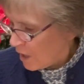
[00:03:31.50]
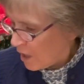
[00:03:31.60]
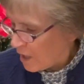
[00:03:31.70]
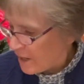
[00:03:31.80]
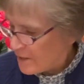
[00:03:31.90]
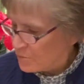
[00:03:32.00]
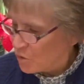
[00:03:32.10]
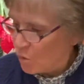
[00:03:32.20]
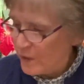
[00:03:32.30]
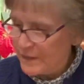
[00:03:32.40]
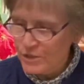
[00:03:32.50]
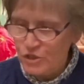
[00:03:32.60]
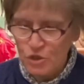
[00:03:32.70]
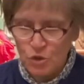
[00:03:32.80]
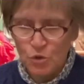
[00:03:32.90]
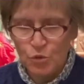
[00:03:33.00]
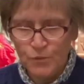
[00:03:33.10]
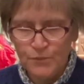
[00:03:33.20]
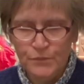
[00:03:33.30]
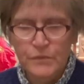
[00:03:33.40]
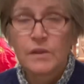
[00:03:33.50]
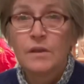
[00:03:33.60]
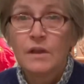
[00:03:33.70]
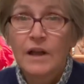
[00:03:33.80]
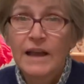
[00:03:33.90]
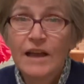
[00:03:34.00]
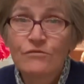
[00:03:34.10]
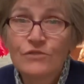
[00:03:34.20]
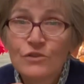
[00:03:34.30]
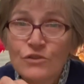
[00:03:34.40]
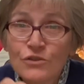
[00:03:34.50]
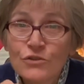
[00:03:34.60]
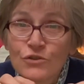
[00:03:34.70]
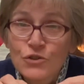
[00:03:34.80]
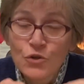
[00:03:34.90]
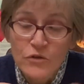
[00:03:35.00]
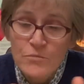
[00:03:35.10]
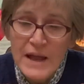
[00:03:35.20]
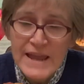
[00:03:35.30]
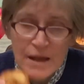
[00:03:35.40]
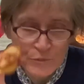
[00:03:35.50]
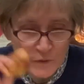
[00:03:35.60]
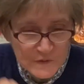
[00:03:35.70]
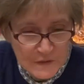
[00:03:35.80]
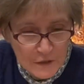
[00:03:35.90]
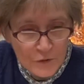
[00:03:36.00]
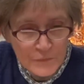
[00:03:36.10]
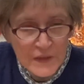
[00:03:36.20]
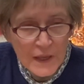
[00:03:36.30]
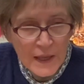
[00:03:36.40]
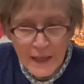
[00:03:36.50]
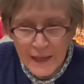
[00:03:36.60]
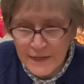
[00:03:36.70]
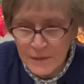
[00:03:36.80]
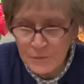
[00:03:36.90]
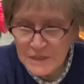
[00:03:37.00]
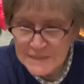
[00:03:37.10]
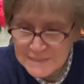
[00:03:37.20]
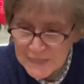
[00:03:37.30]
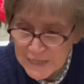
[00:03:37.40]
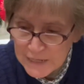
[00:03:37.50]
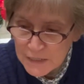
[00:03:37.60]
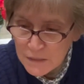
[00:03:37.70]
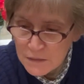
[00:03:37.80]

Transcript: I'm going to, I have 2 of my apples here, and I'm going to take